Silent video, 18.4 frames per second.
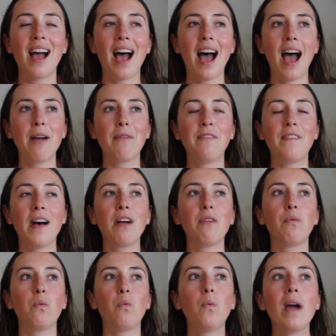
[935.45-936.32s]
I
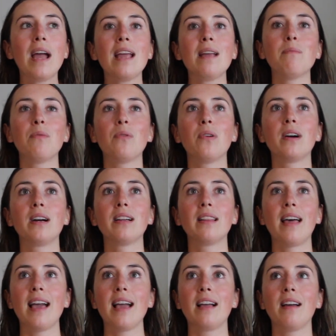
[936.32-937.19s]
felt way more
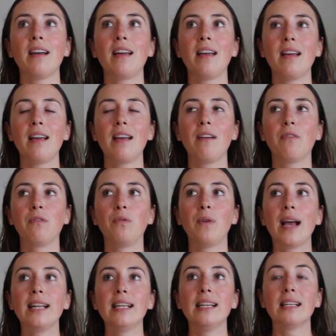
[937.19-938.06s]
like
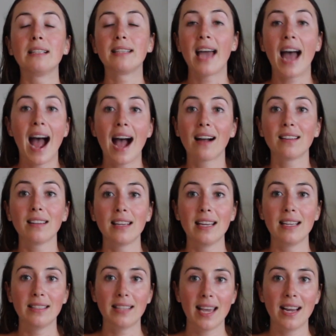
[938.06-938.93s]
ready to tackle
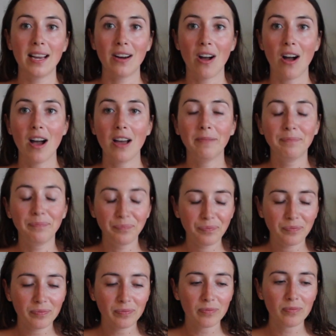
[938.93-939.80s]
it and take it on.